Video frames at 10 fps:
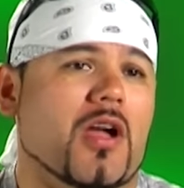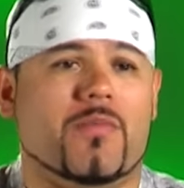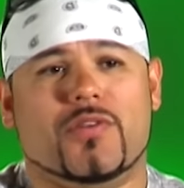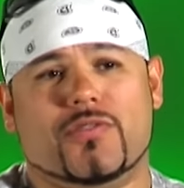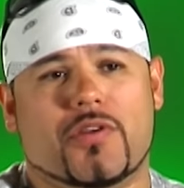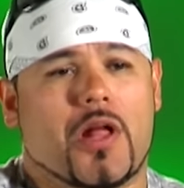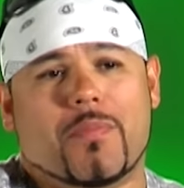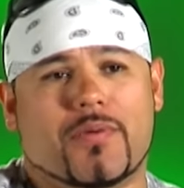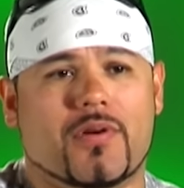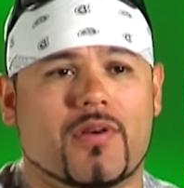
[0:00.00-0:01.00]
I'm here to
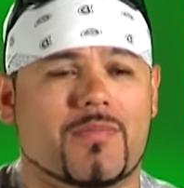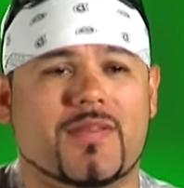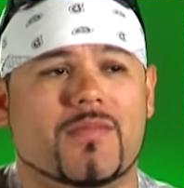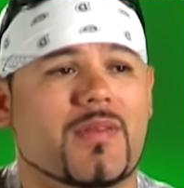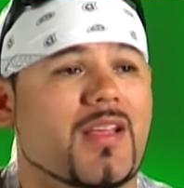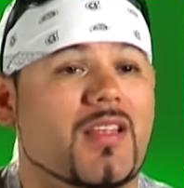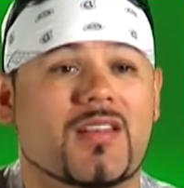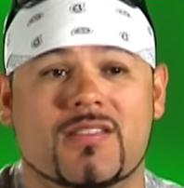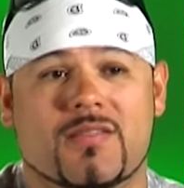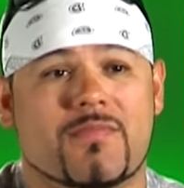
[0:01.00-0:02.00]
help her and blah, blah, blah. It
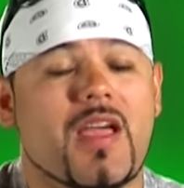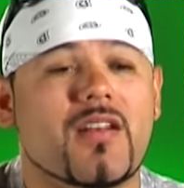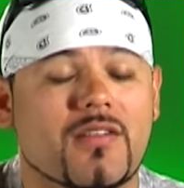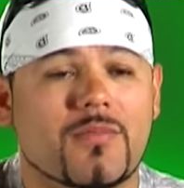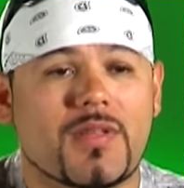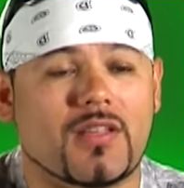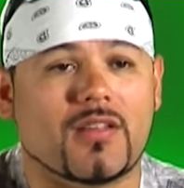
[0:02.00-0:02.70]
doesn't matter to me.